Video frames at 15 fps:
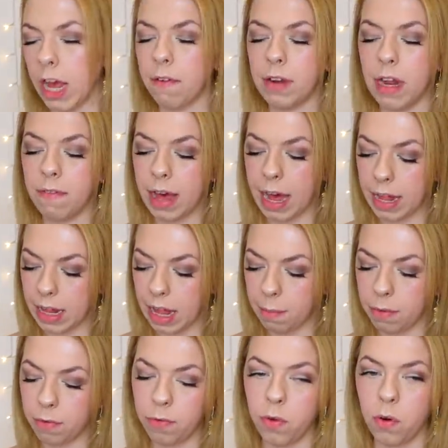I've never had that
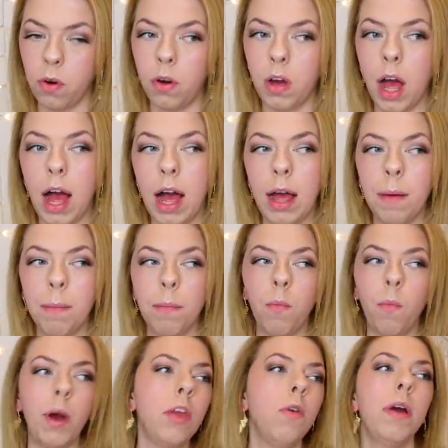before. Um,
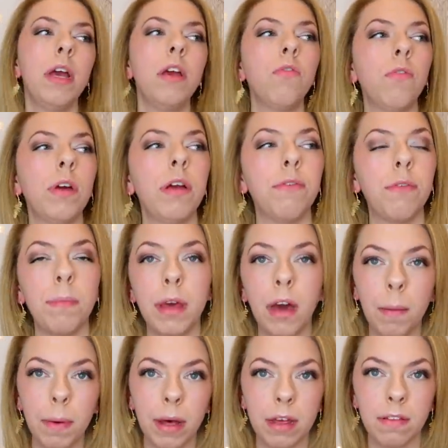when your ears ring, for me, I
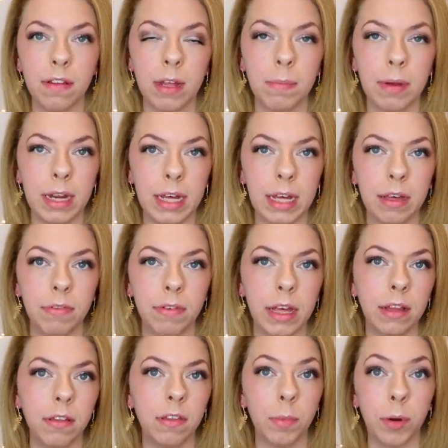personally believe
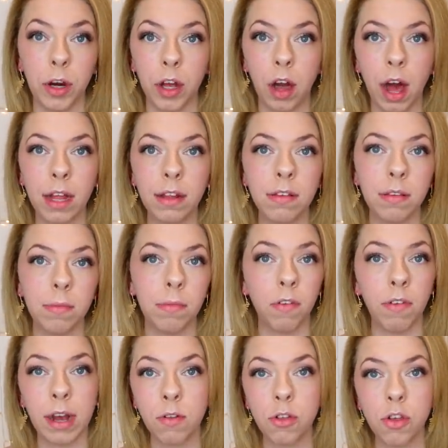it's spirit guides
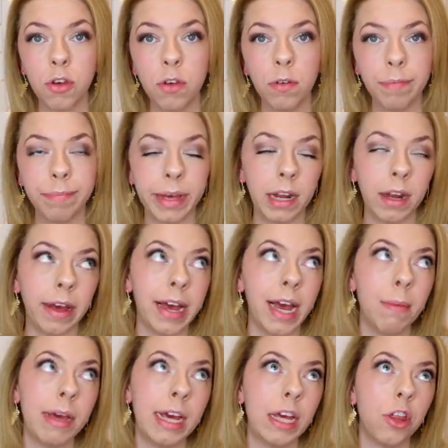around you being like, hey,
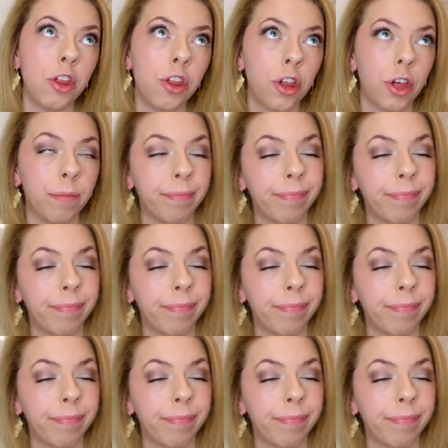bitch.